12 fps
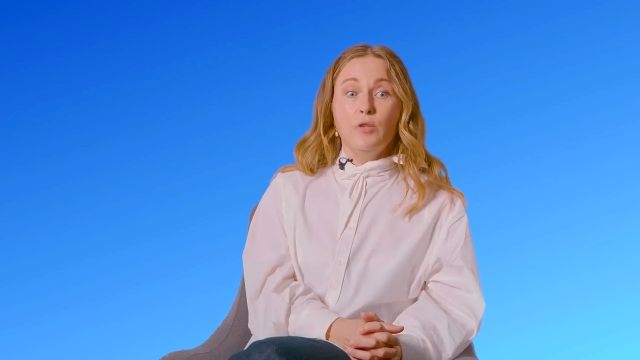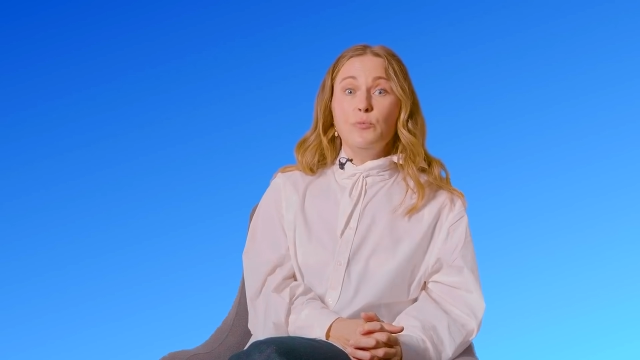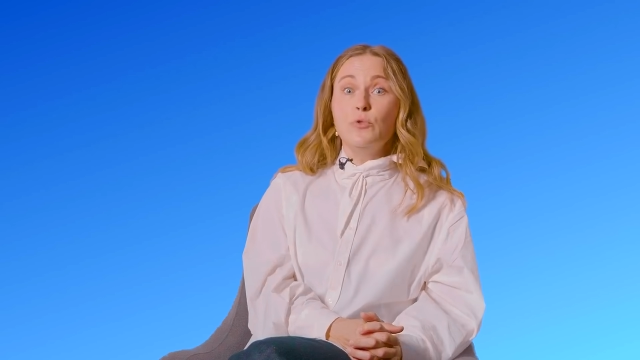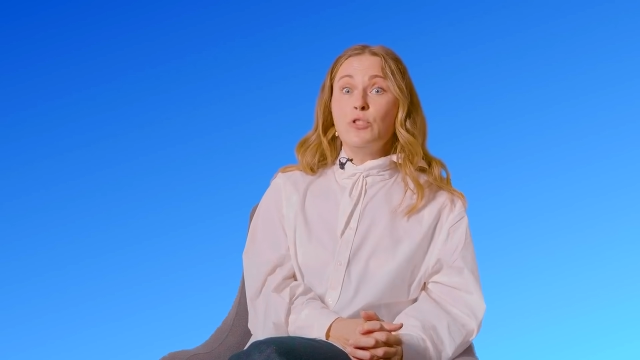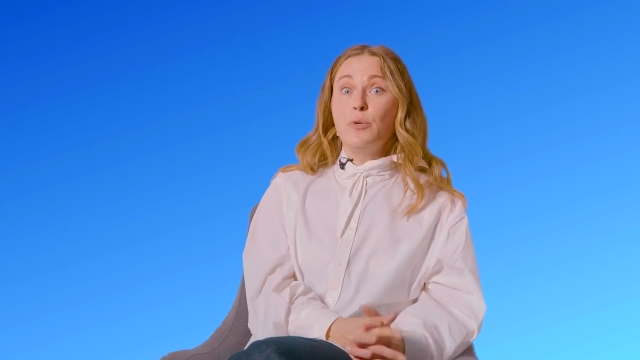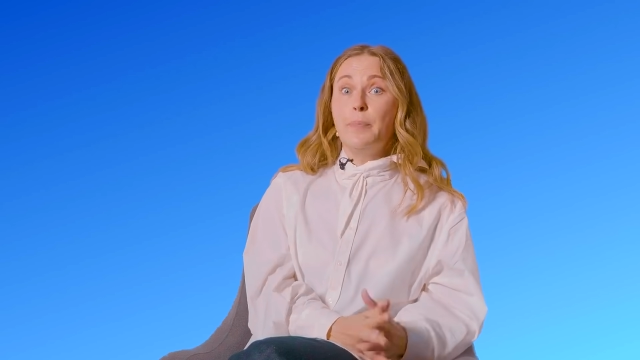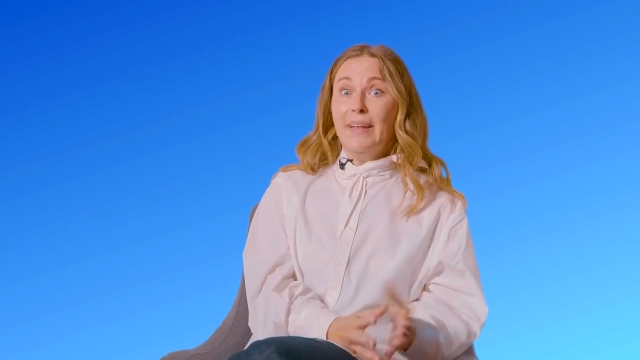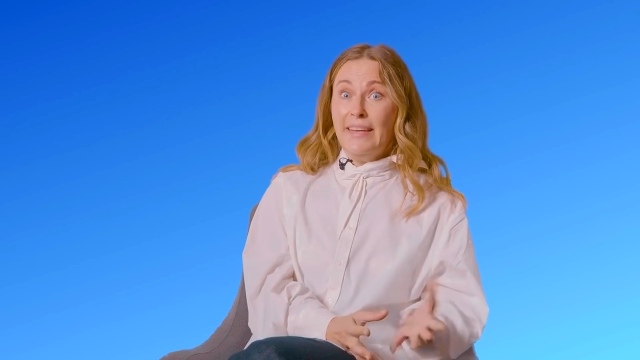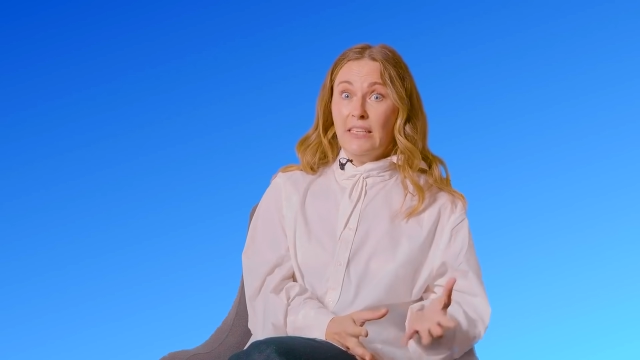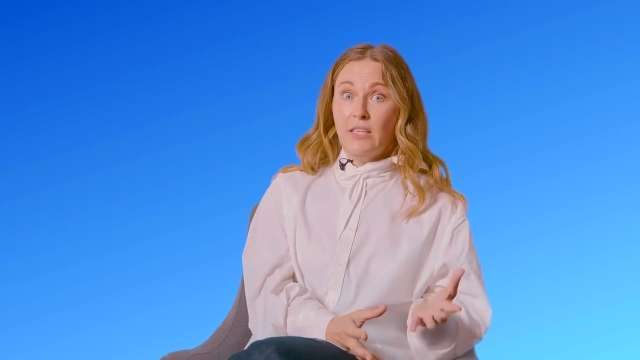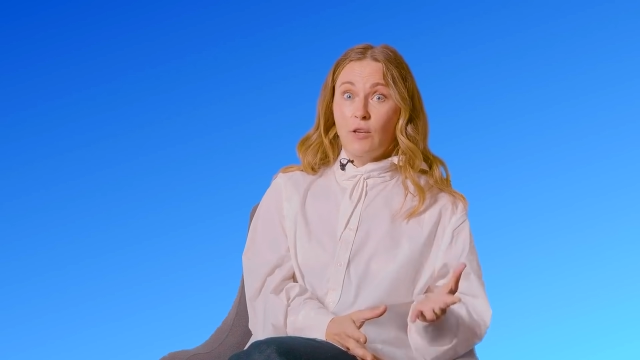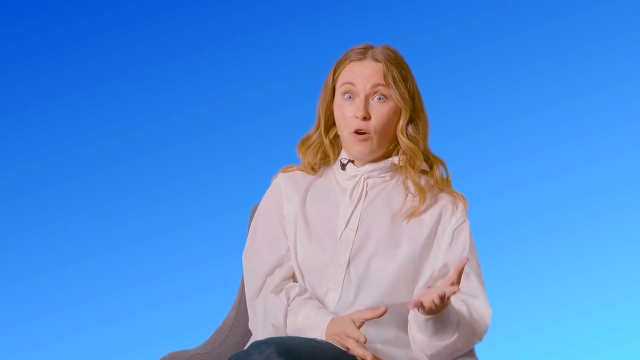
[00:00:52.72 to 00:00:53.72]

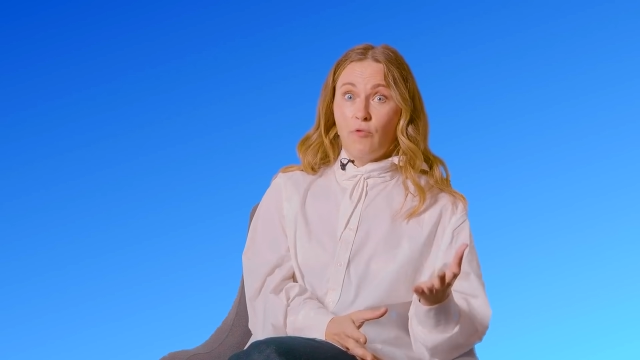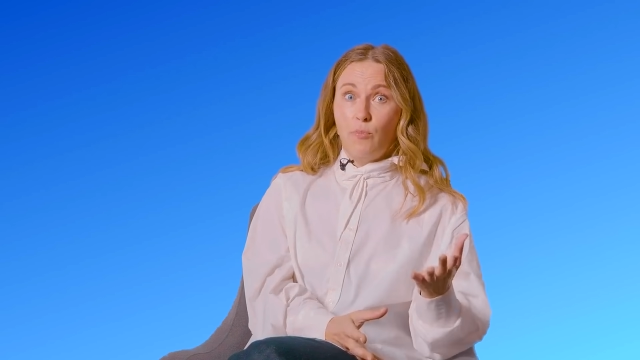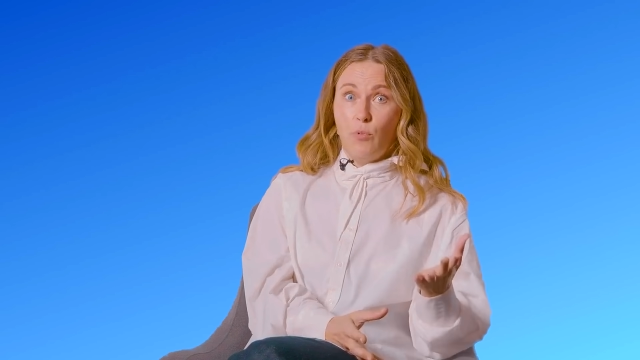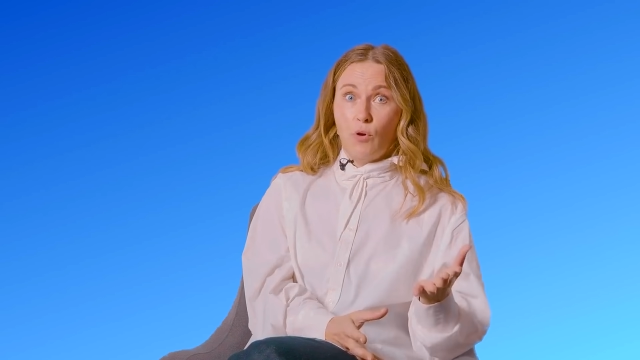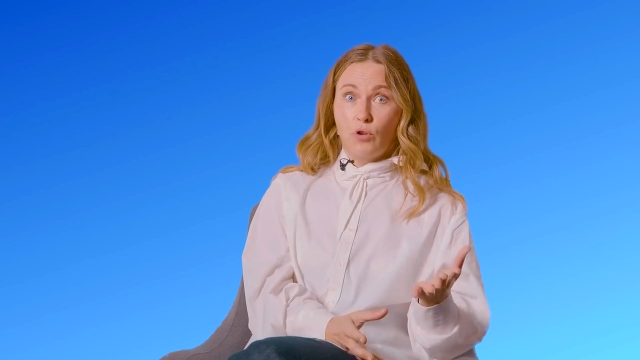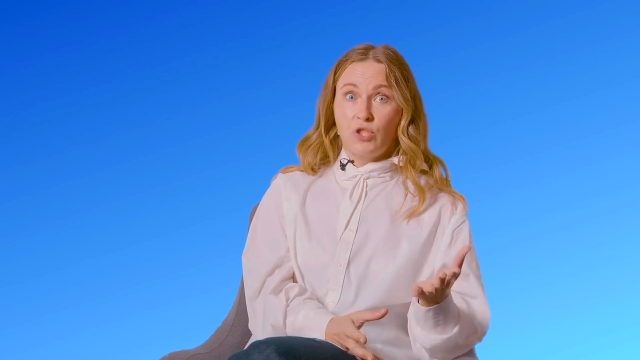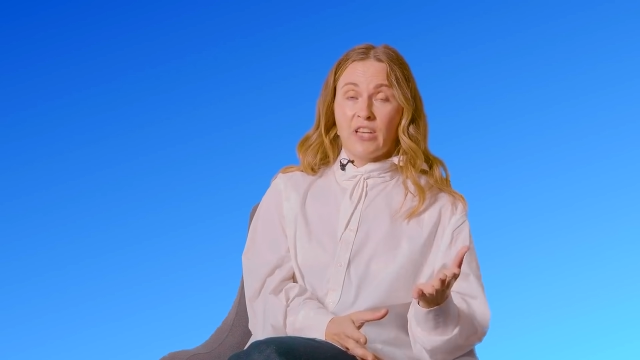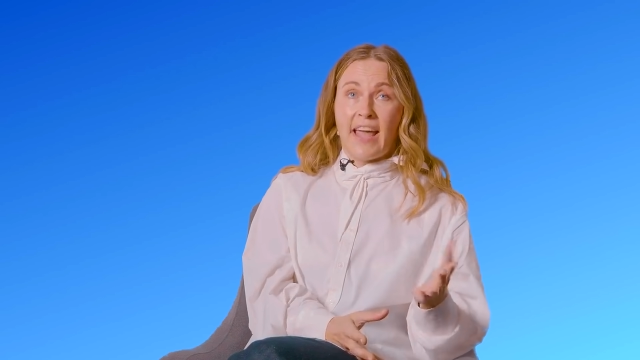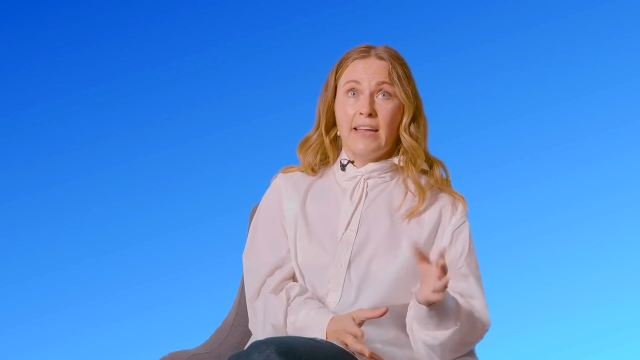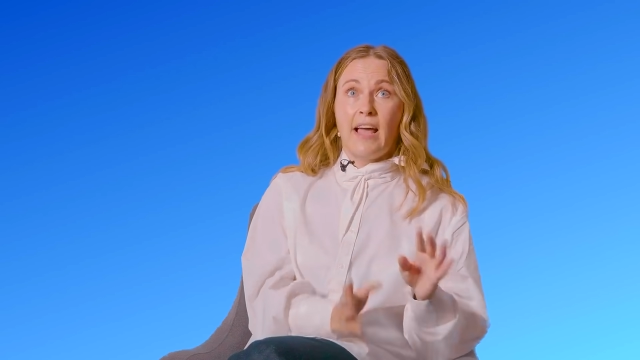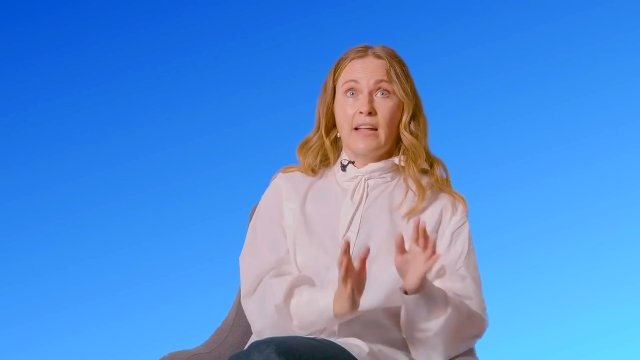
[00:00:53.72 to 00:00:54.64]
immutability of blockchain